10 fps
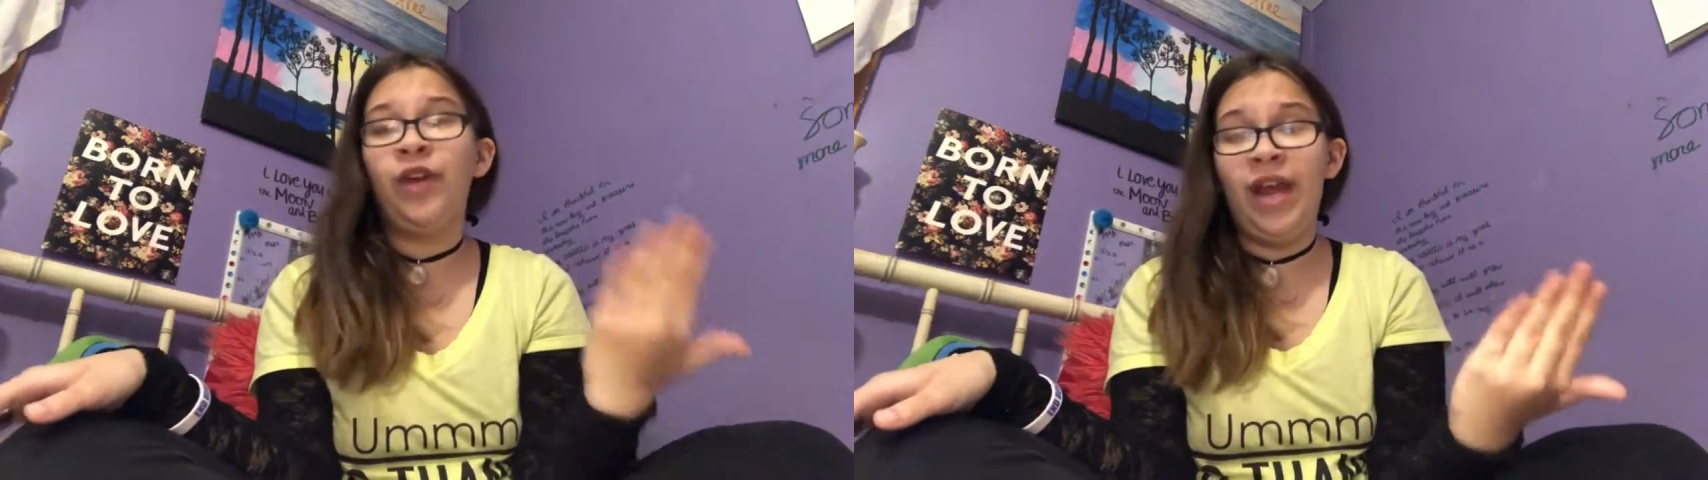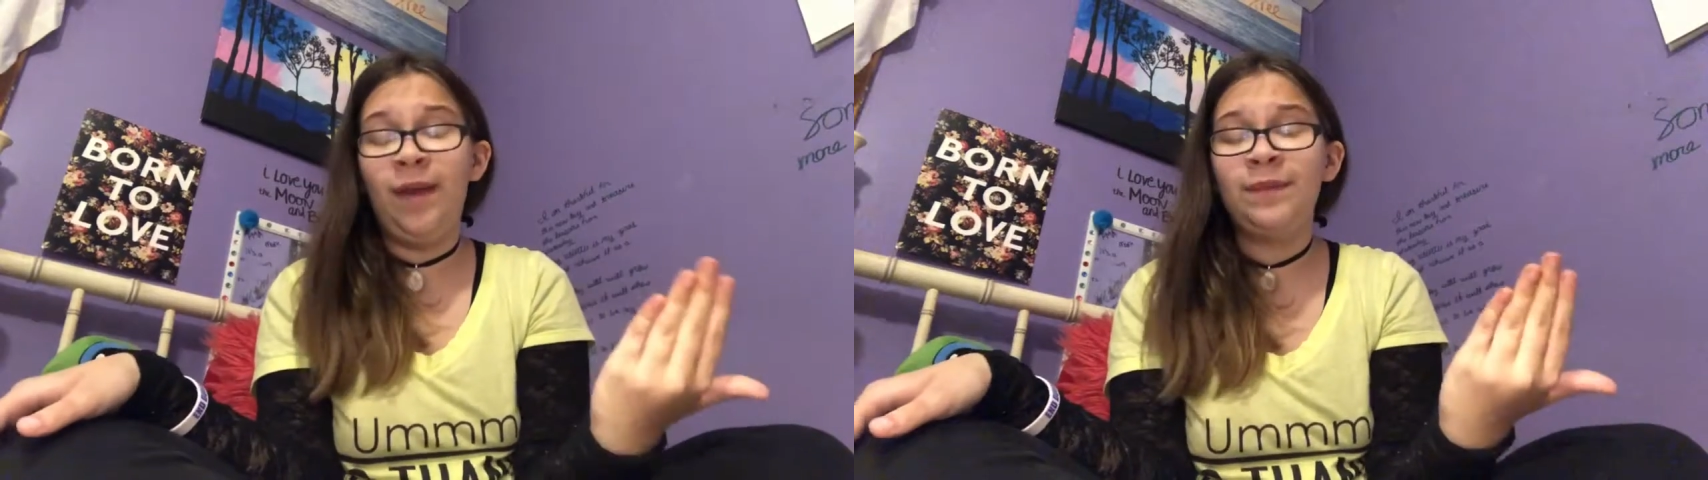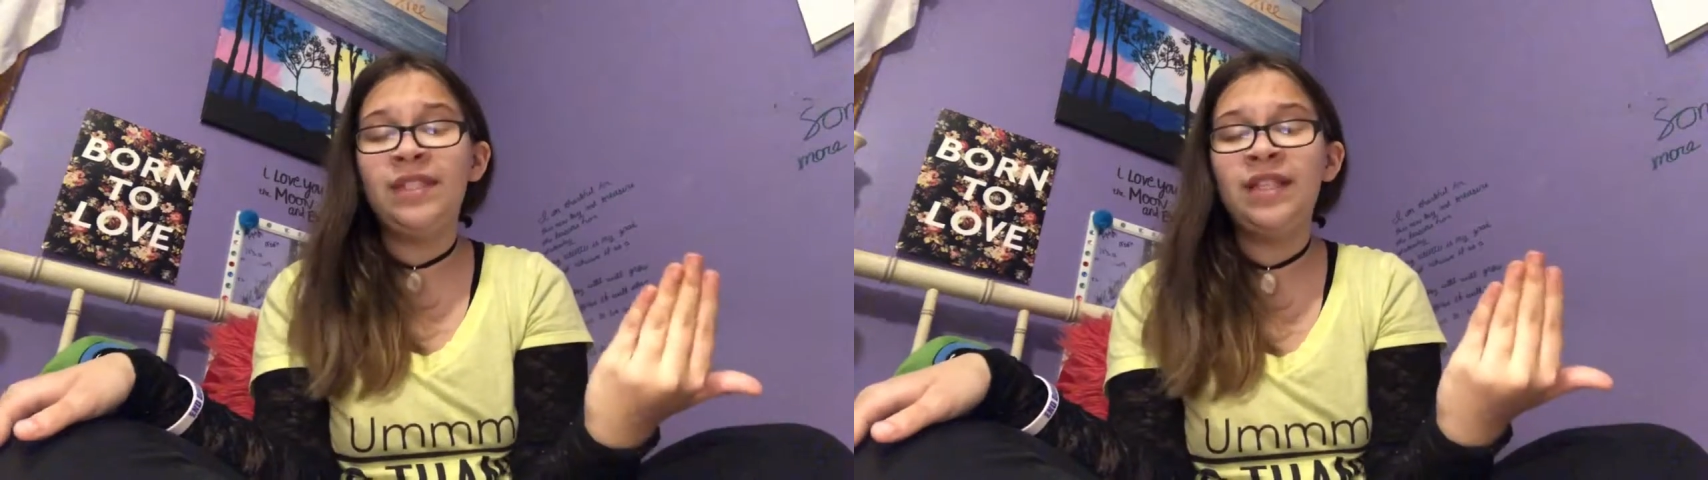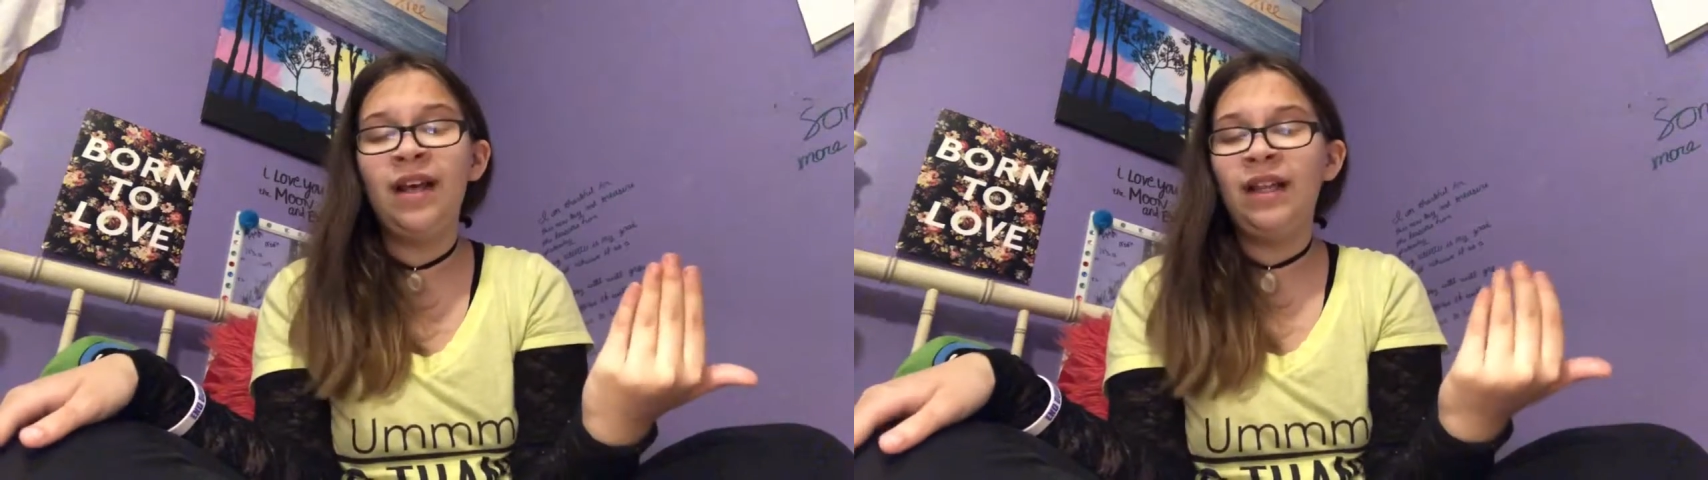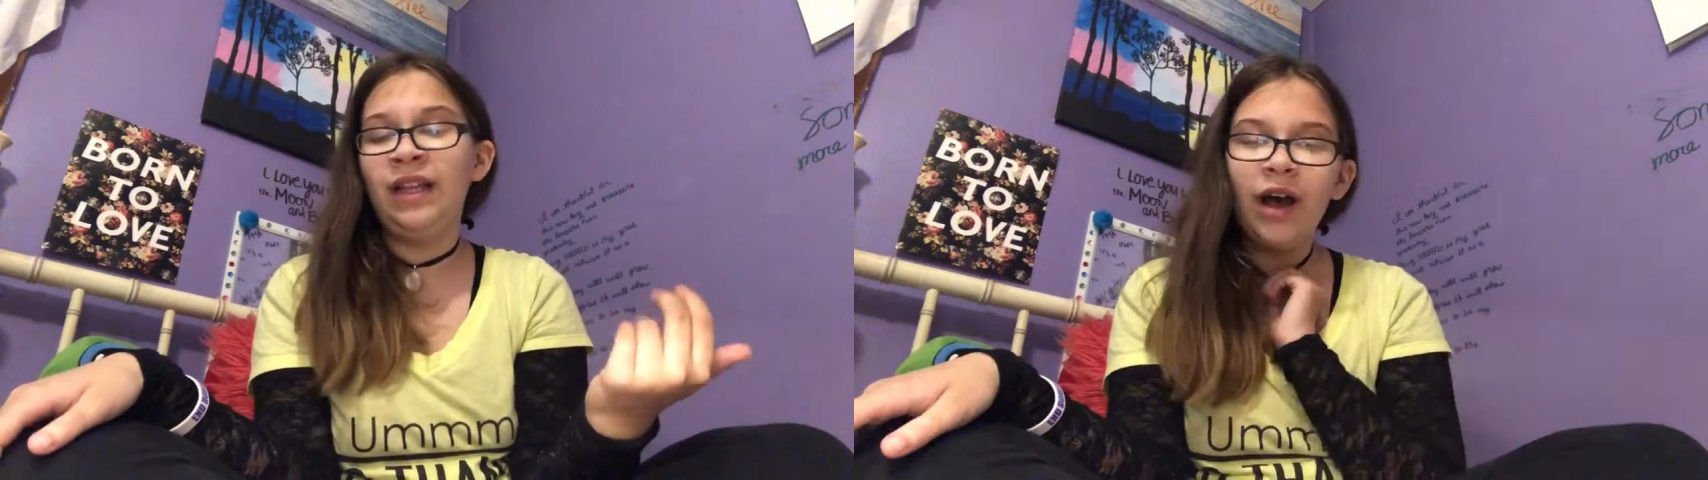names.
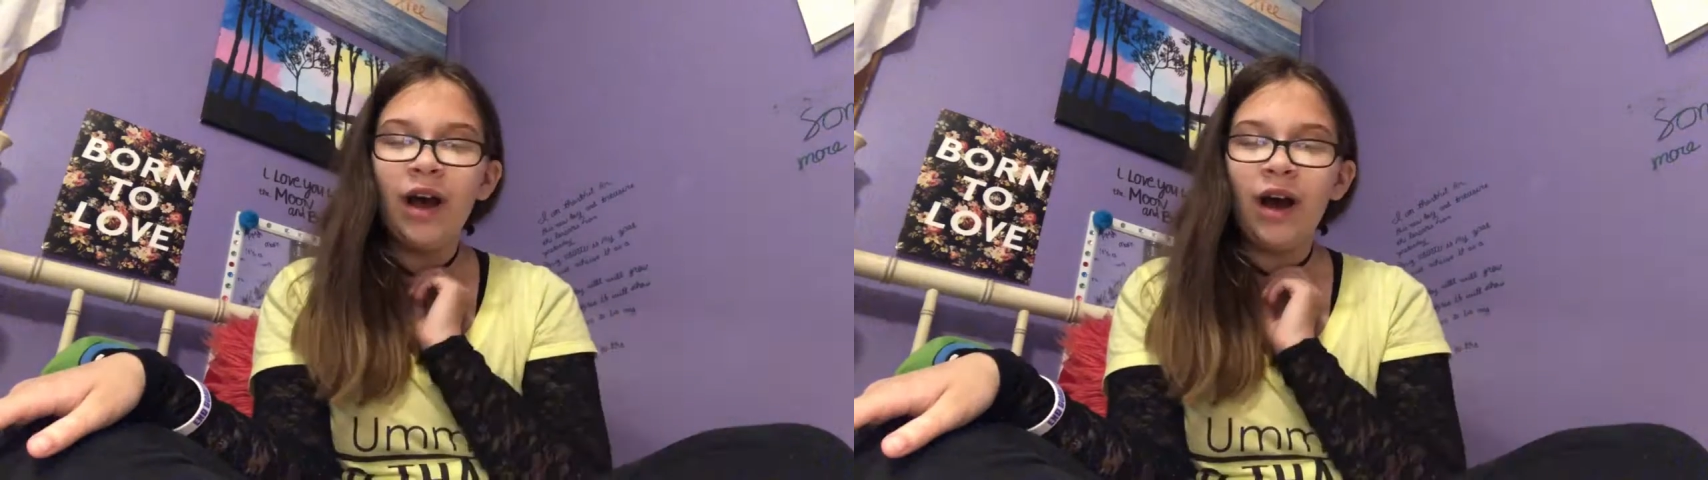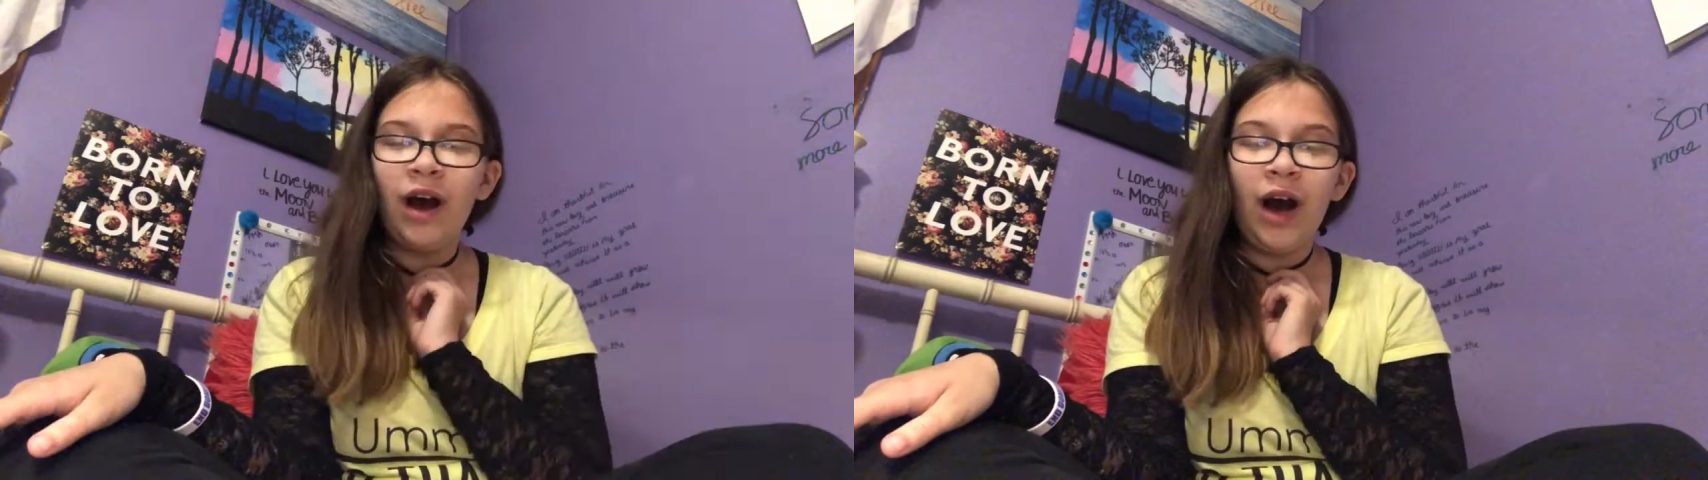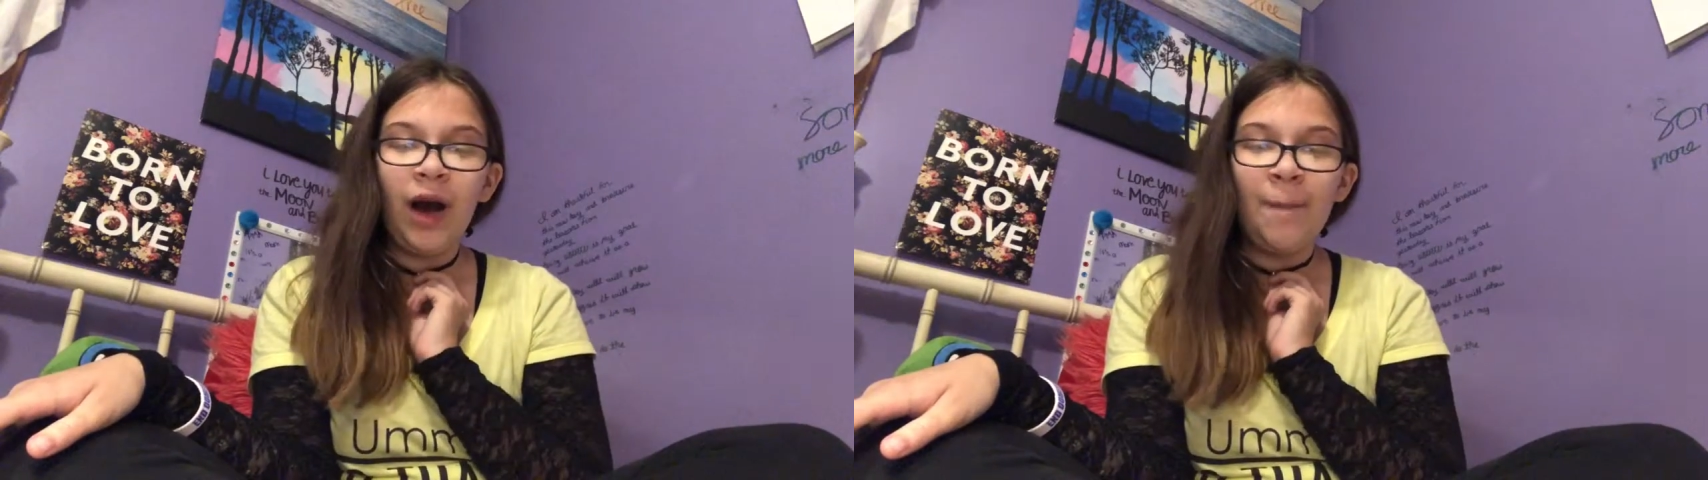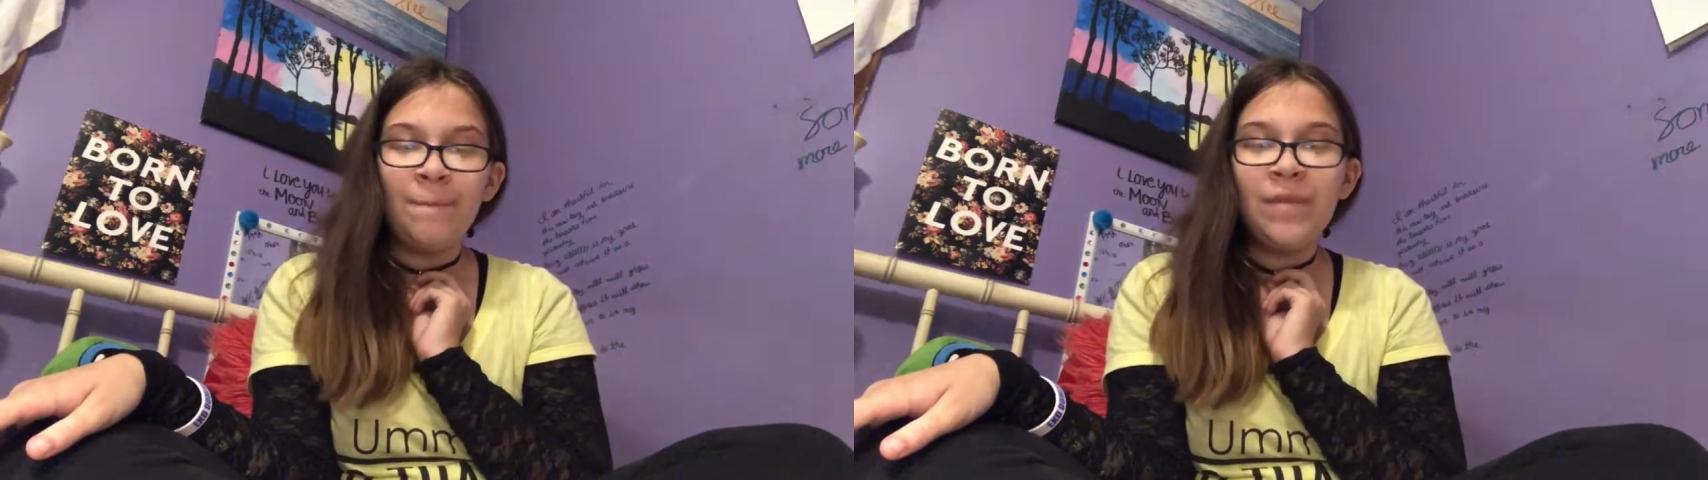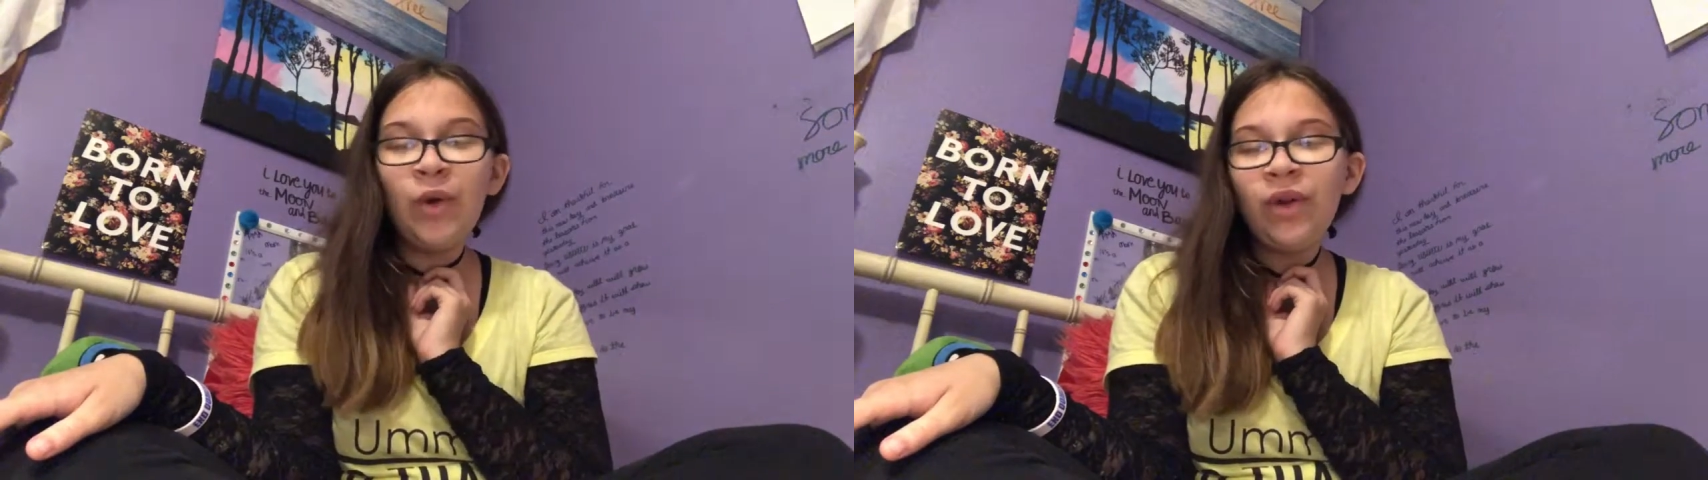
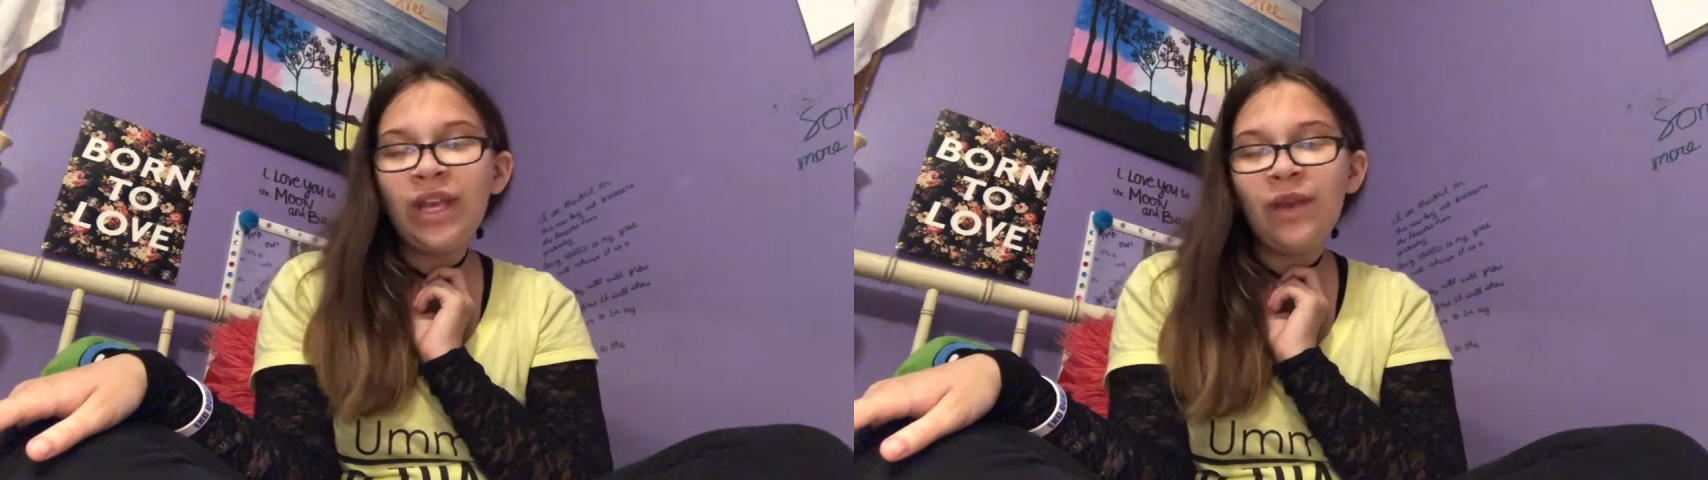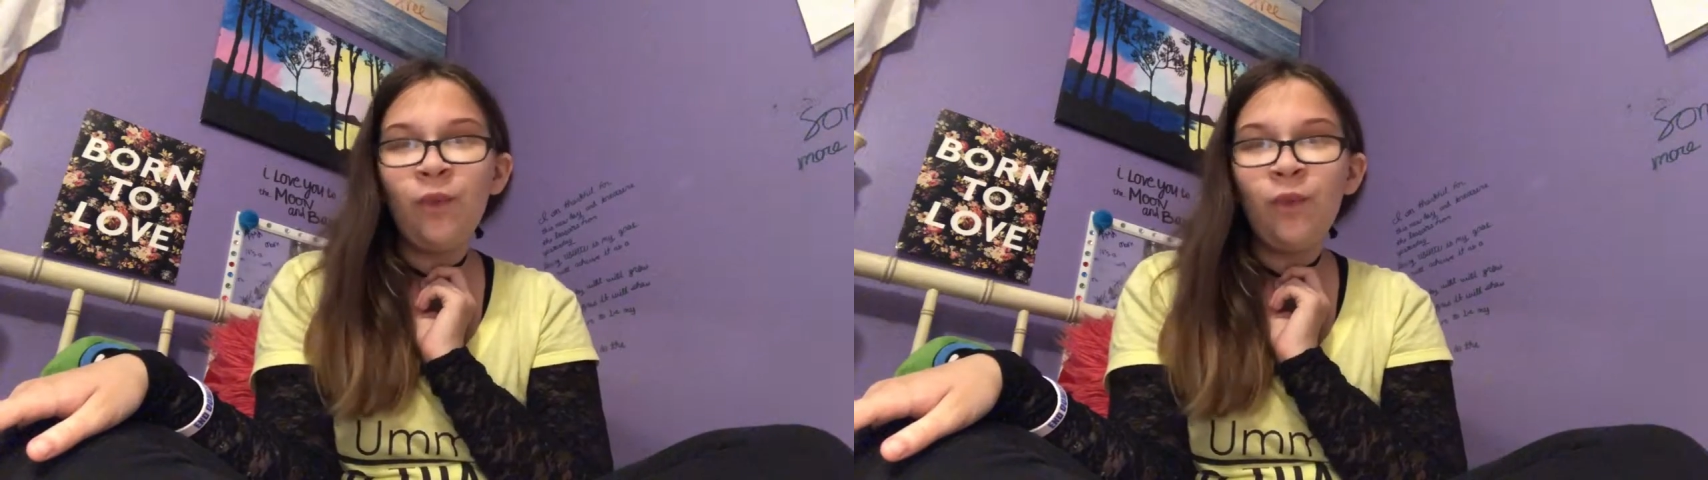Milky